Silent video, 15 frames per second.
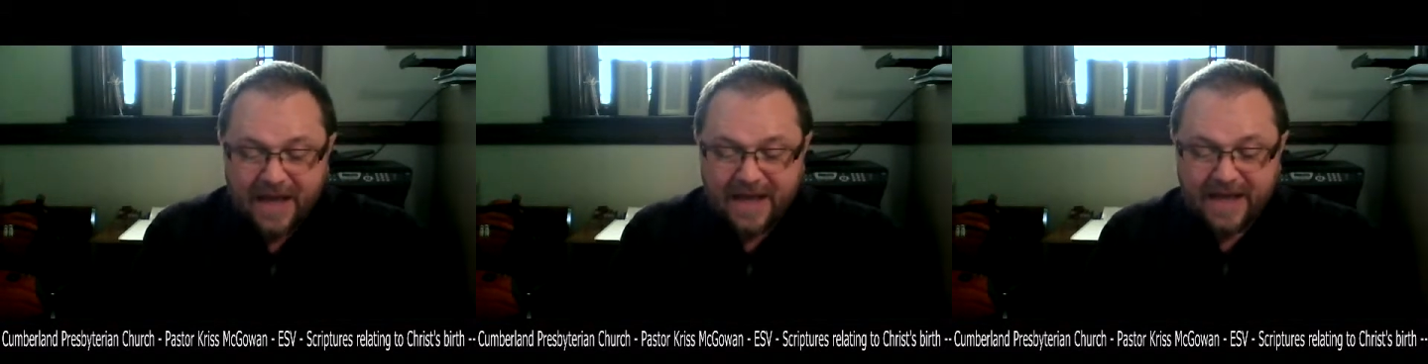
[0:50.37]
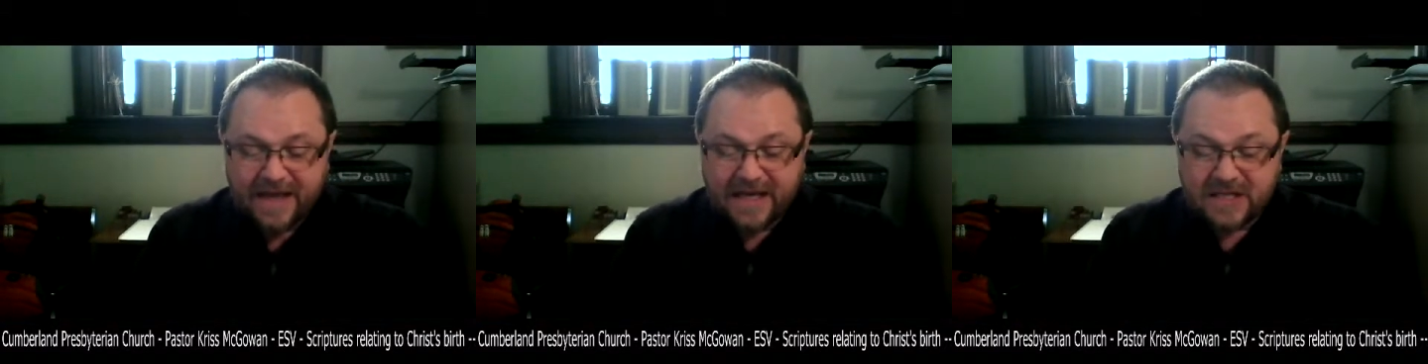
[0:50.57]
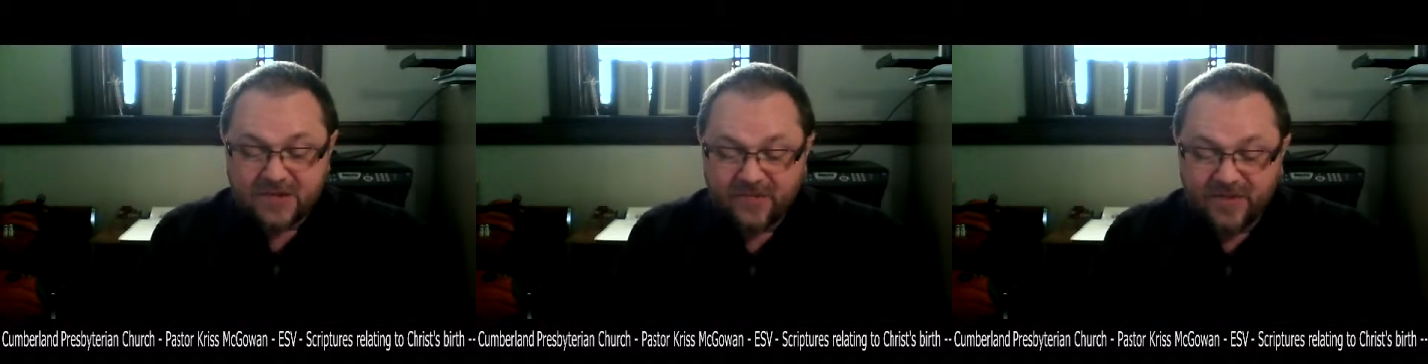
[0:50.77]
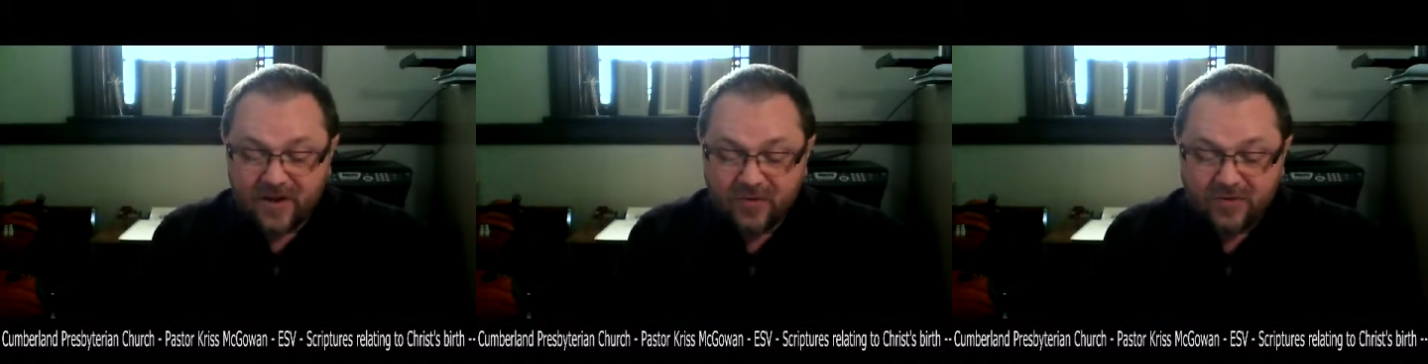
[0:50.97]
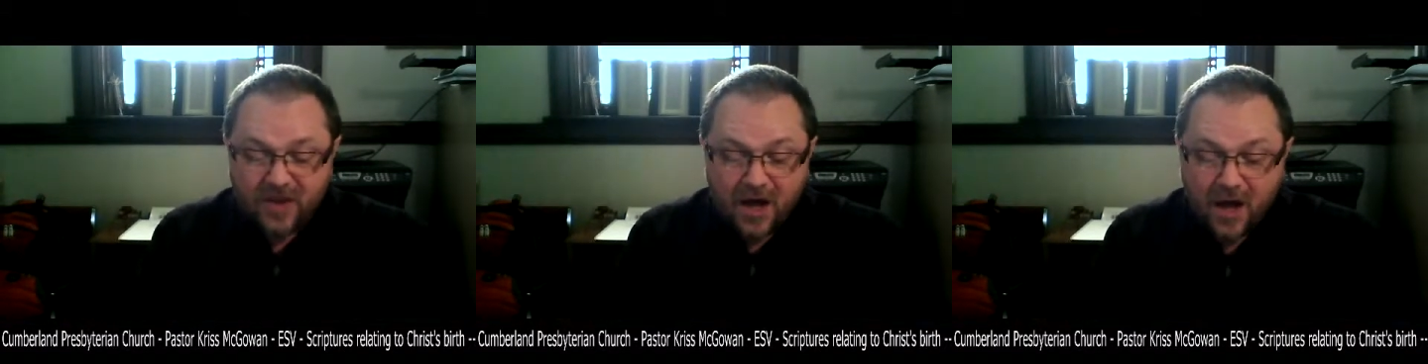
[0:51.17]
He has
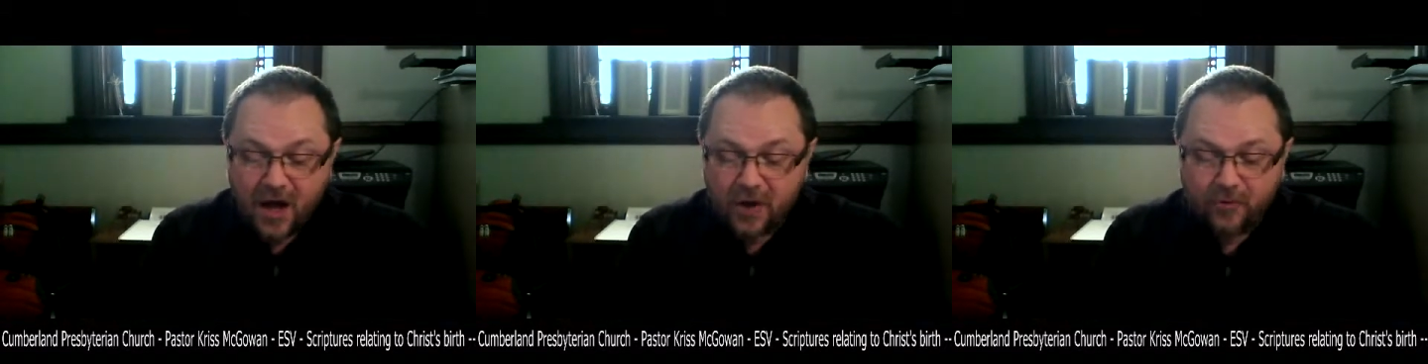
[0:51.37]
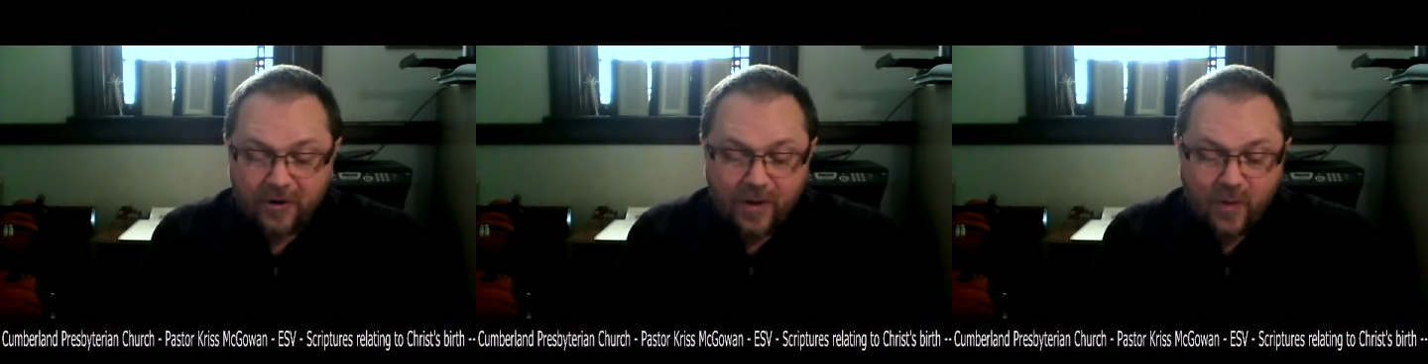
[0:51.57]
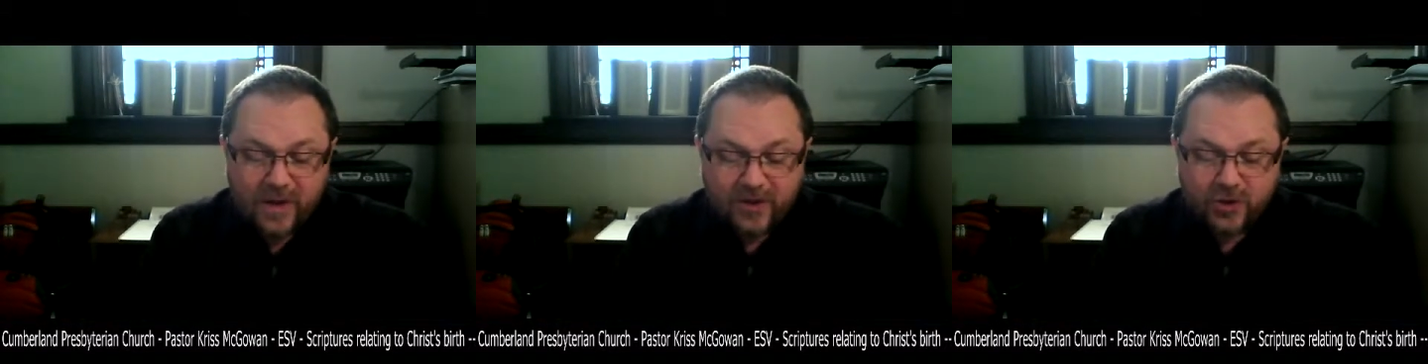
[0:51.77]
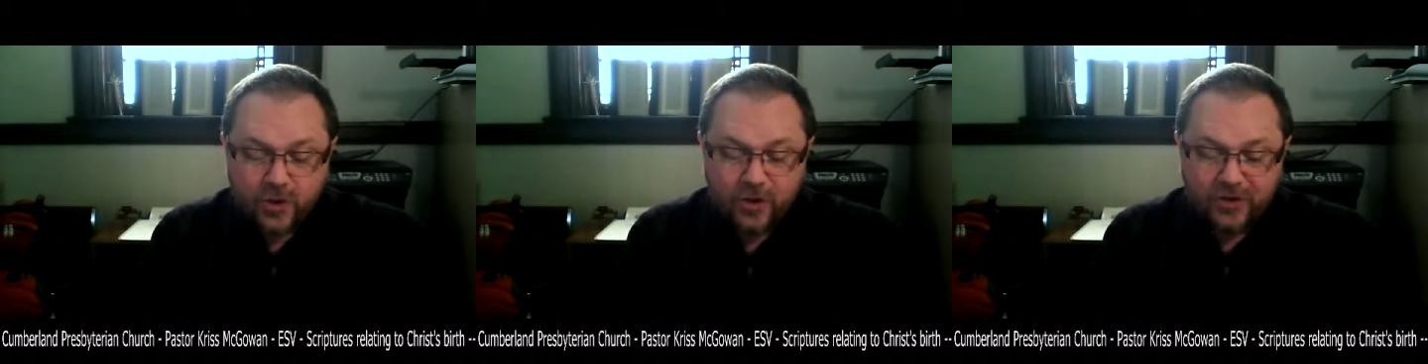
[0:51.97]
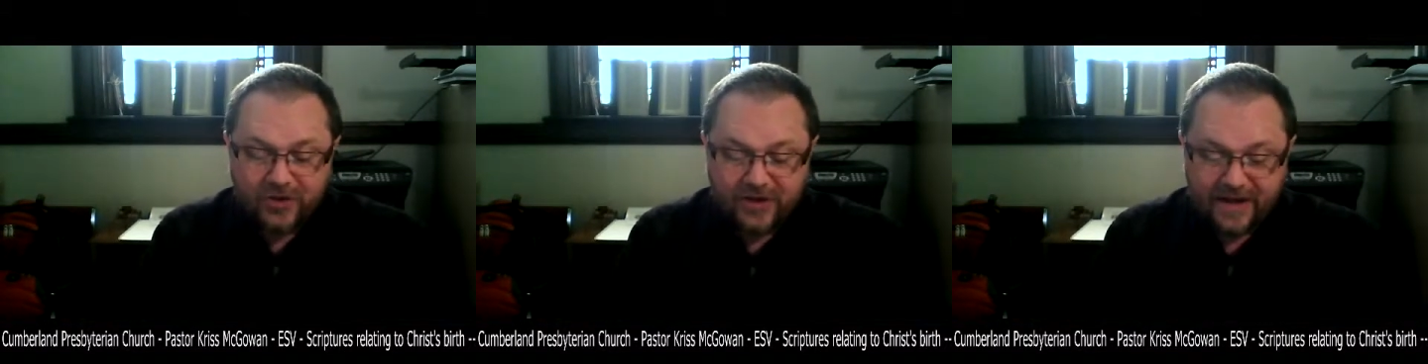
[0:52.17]
filled the hungry with
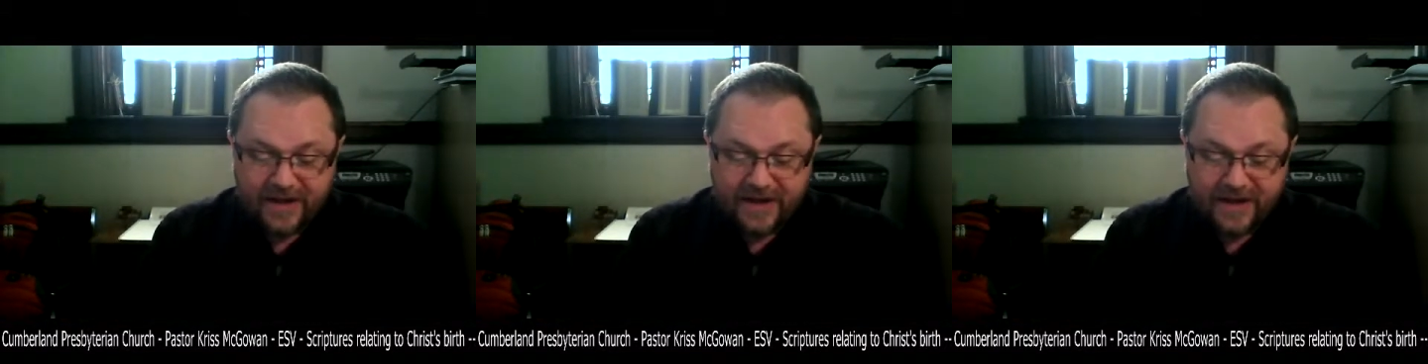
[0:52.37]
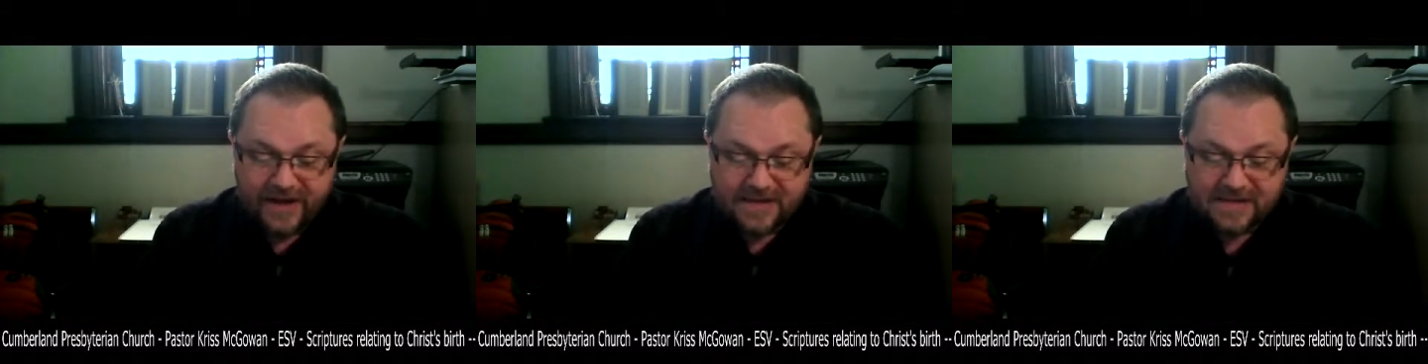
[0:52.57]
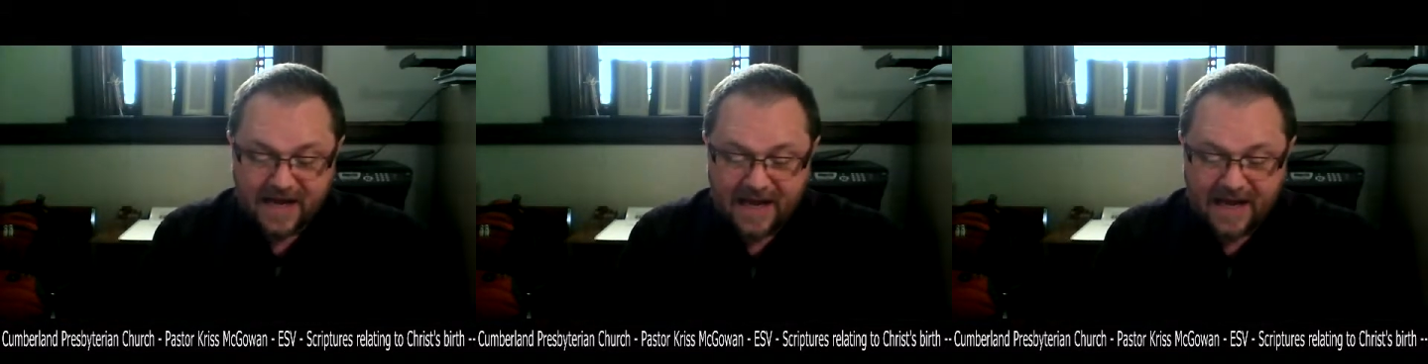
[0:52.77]
good things,